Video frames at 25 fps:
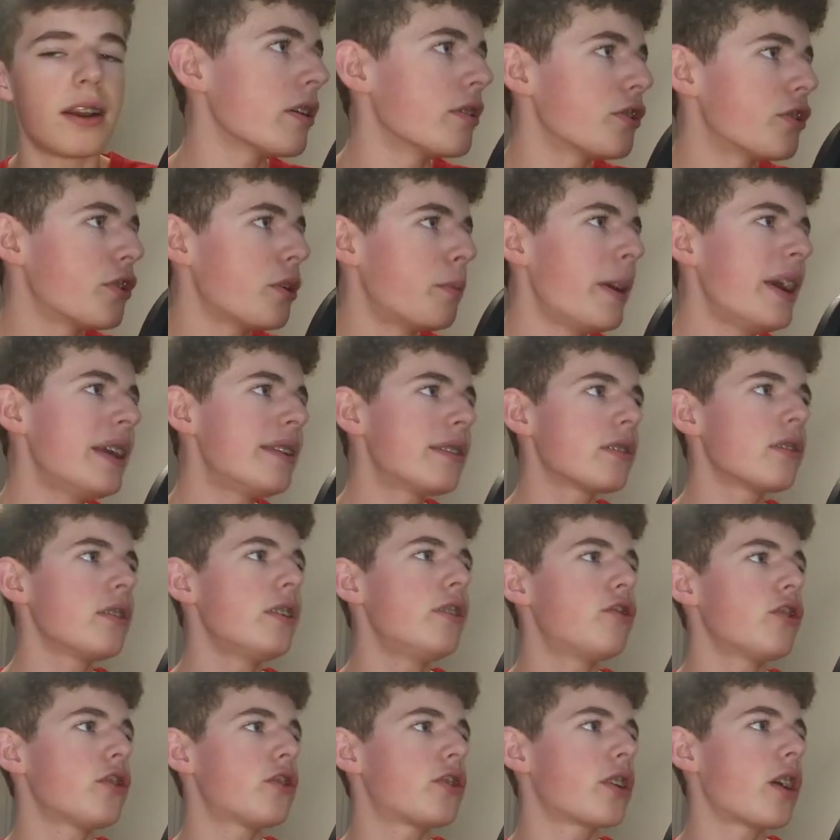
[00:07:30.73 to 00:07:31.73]
So basically,
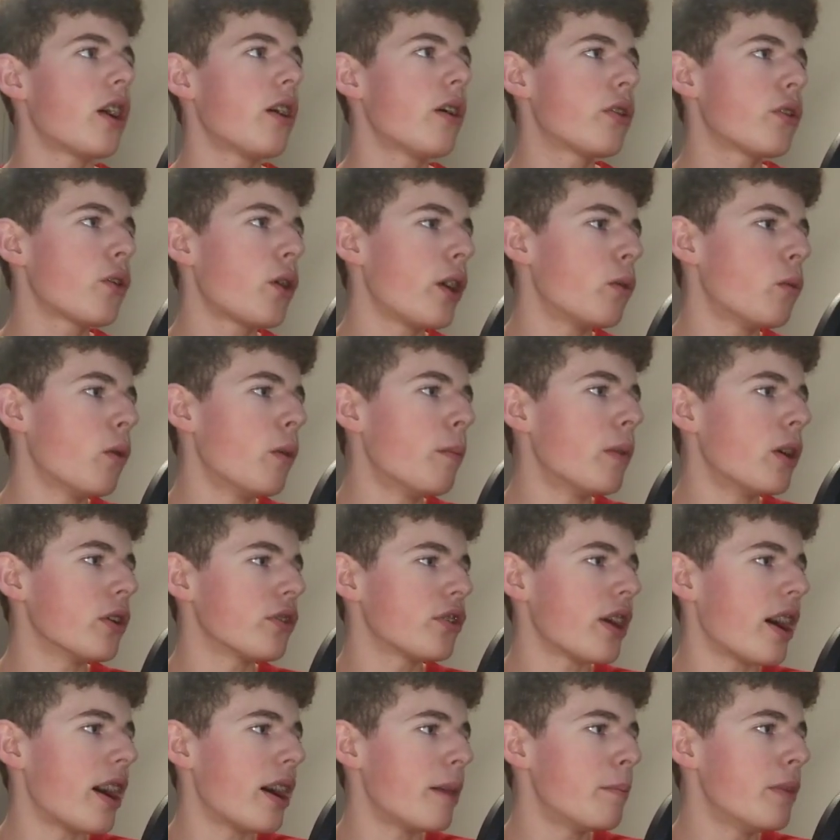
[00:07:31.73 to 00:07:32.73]
just to go through it one more
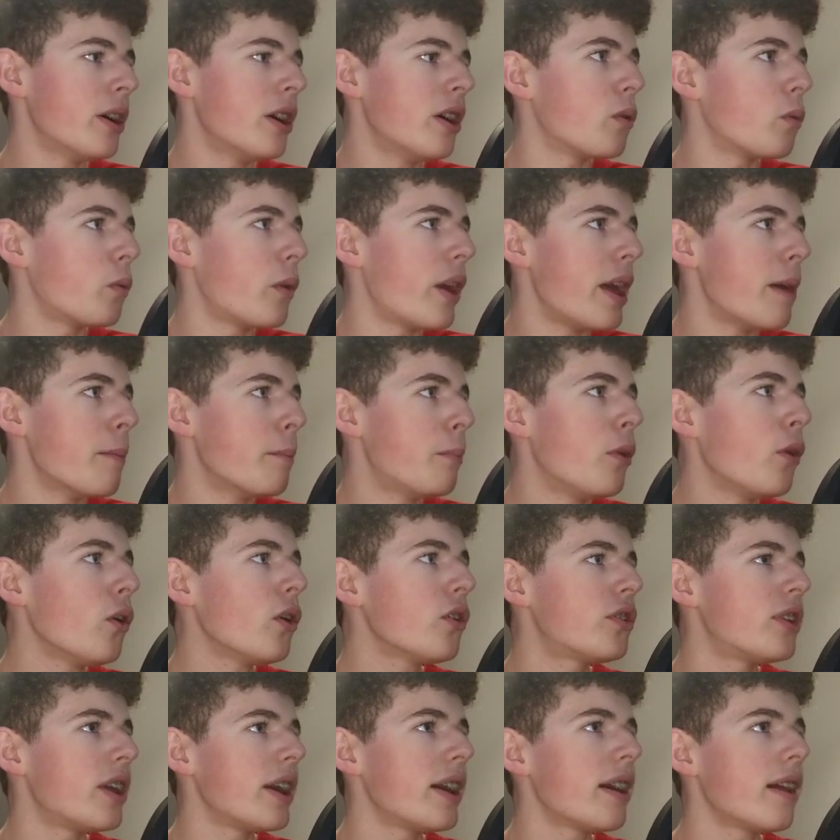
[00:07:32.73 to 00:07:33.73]
time, we're
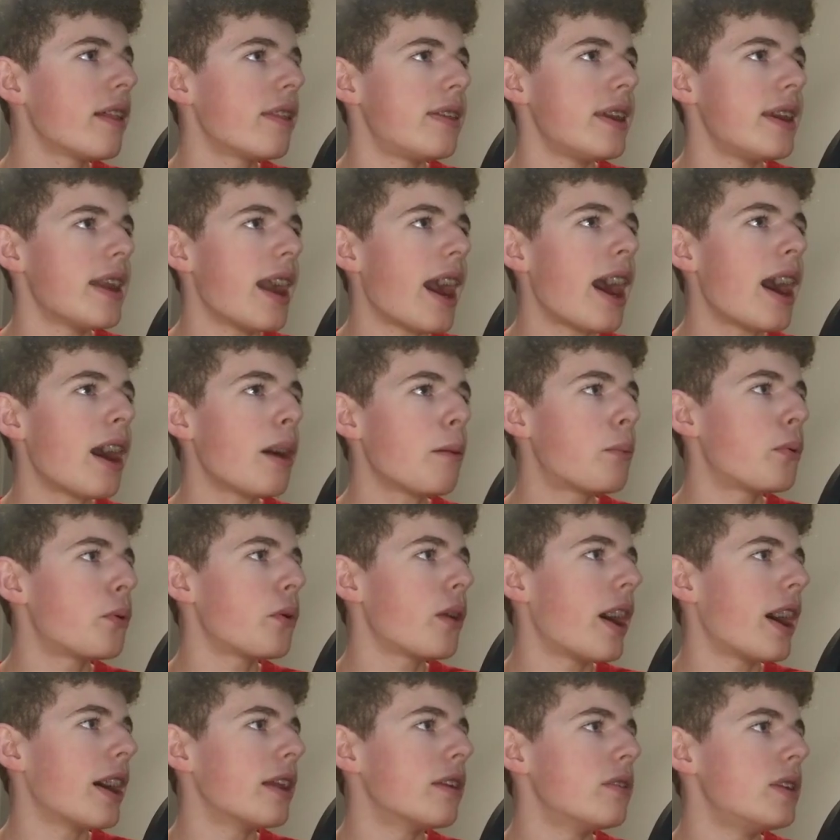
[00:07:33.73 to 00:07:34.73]
importing the app
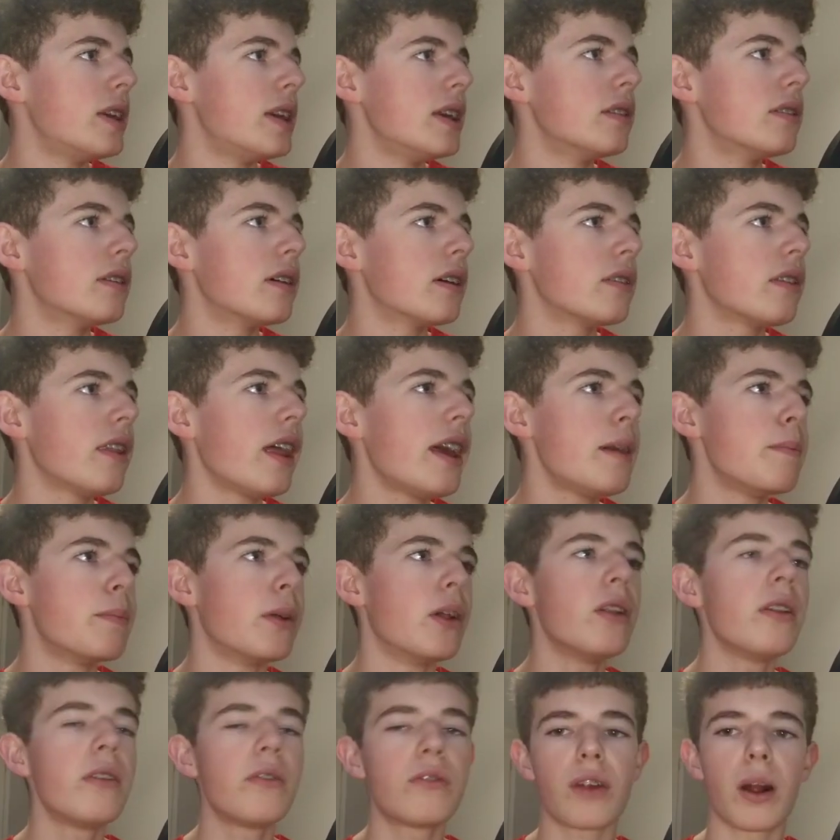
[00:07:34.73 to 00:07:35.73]
and the
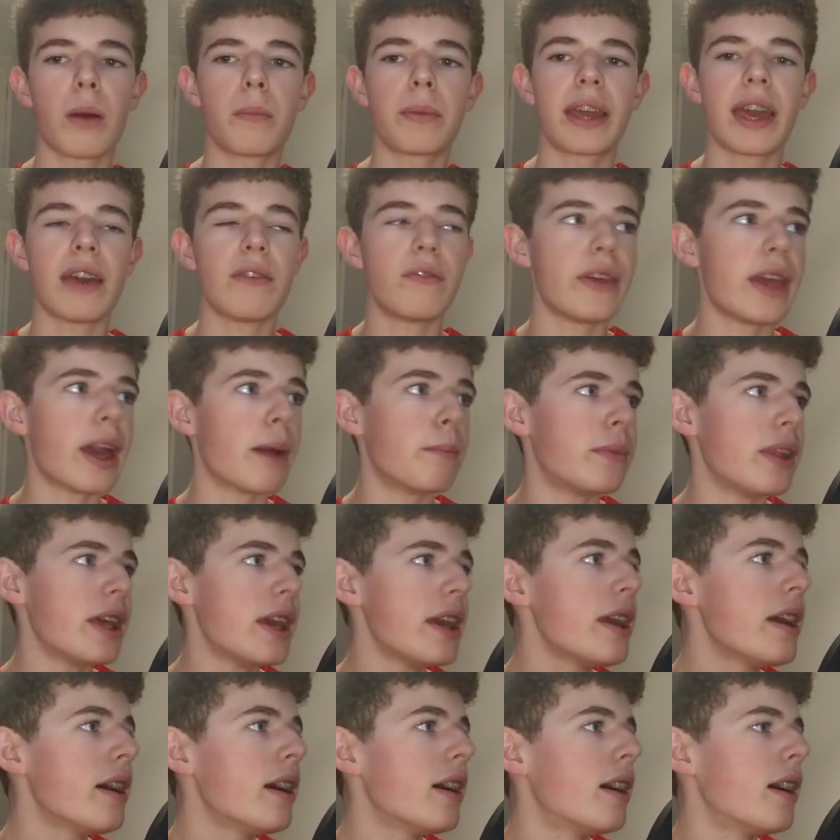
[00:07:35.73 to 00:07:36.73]
label from
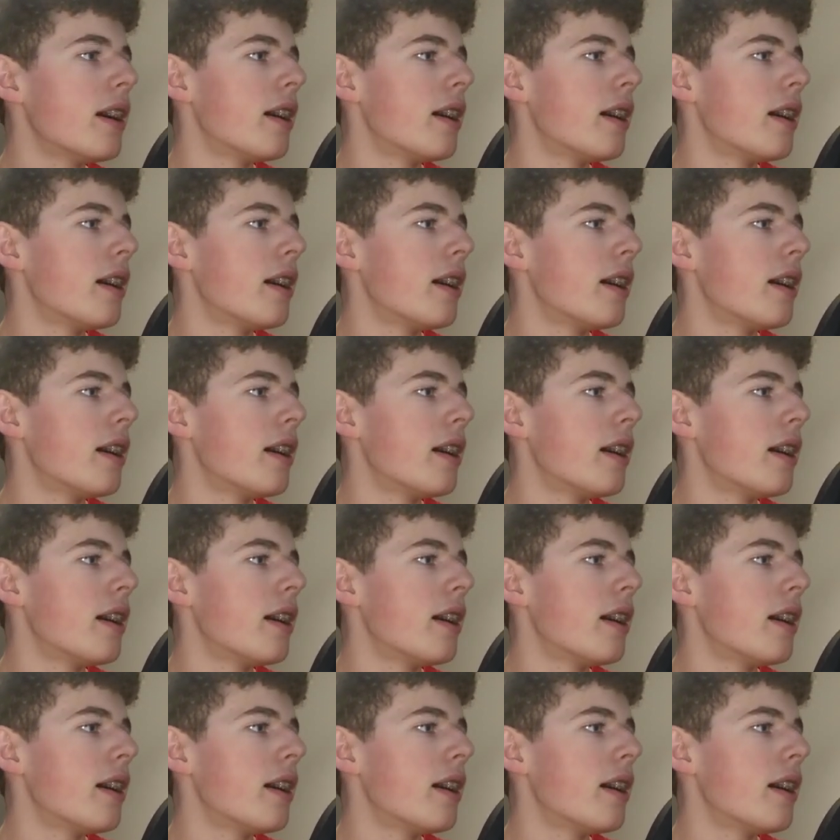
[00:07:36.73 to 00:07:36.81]
KivyMD.